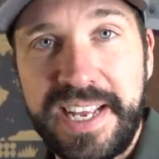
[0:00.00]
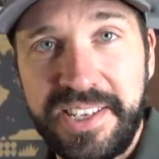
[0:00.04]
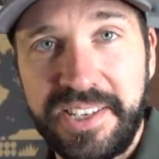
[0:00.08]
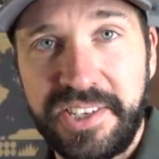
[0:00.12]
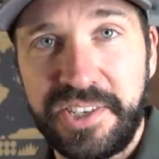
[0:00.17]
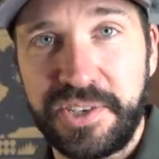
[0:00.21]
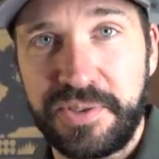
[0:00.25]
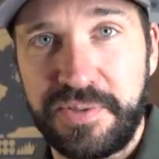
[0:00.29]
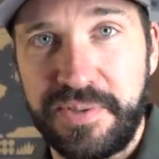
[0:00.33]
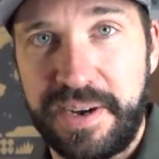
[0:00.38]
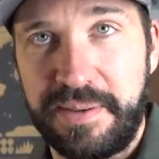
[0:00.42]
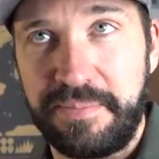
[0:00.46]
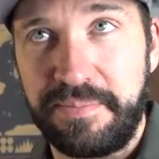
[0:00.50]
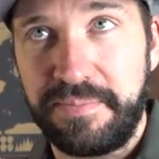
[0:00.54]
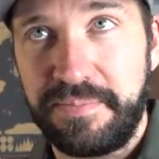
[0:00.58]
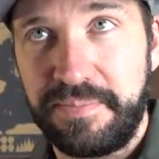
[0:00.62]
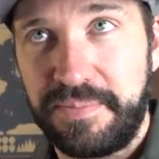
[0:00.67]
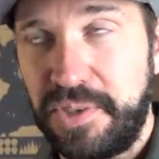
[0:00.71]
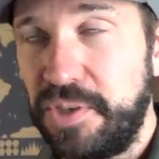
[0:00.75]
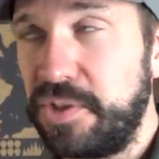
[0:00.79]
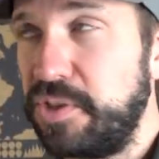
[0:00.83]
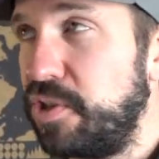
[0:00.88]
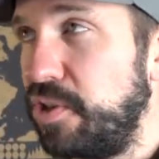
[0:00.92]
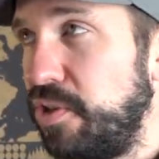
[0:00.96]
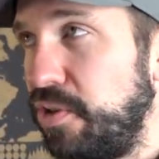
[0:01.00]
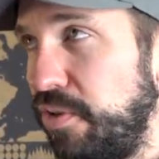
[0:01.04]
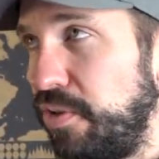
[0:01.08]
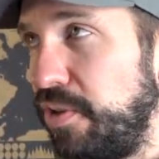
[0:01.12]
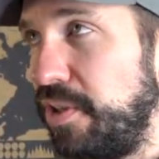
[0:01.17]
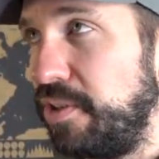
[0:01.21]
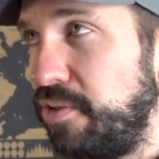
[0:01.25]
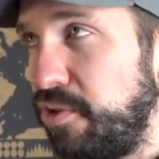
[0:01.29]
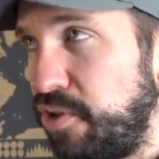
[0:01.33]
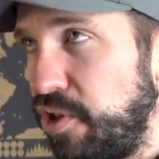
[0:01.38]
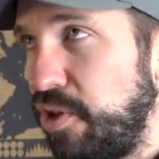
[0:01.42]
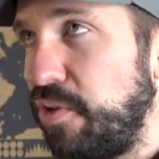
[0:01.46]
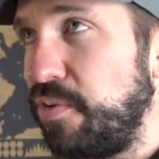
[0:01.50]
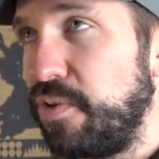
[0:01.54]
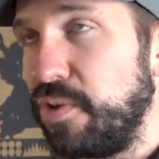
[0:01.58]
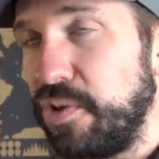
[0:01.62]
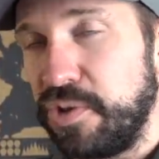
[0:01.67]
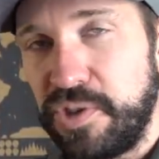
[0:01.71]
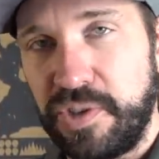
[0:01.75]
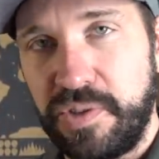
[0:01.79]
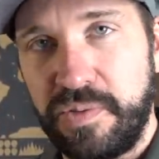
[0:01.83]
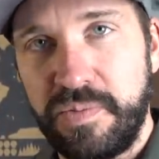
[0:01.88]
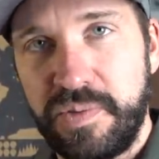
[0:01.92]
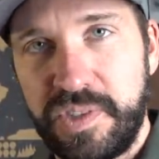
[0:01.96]
Instagram. So there's another another two
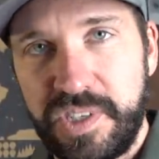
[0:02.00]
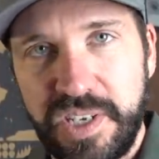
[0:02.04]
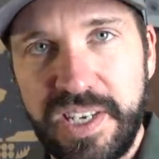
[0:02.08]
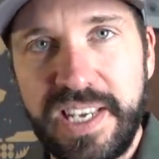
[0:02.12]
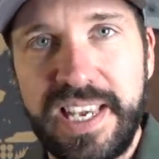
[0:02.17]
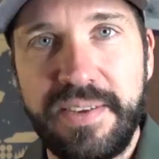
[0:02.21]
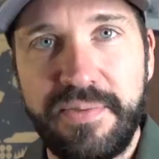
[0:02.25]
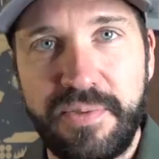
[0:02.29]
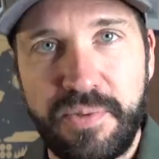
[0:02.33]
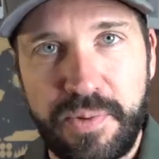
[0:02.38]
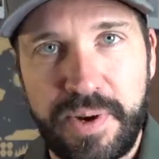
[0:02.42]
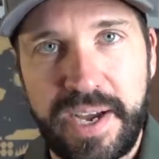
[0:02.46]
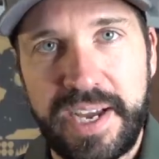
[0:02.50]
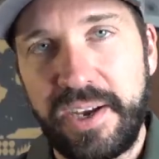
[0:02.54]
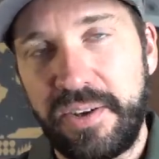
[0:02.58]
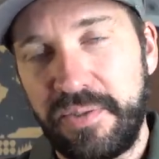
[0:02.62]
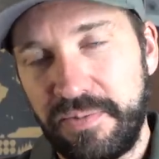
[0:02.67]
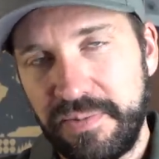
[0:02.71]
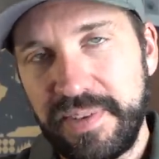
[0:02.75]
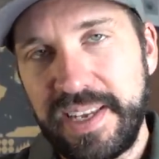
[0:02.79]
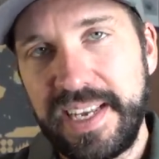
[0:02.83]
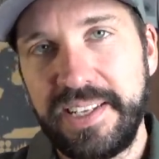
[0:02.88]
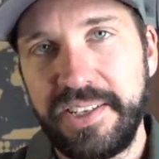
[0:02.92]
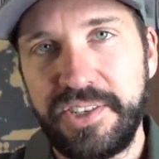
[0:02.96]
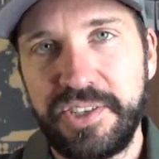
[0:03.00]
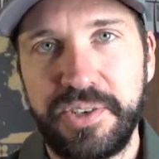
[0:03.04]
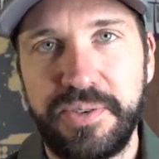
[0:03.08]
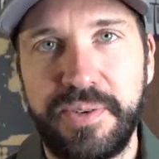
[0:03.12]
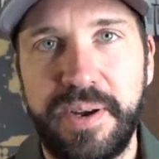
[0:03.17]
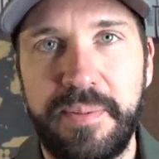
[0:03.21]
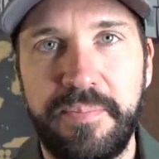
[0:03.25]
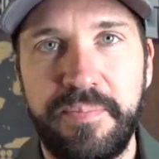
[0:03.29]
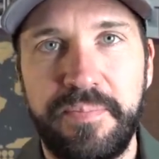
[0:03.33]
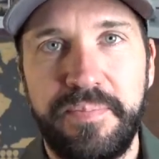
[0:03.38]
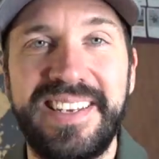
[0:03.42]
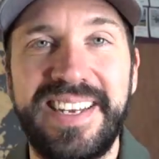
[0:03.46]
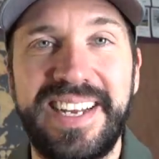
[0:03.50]
dozen to give away on Instagram.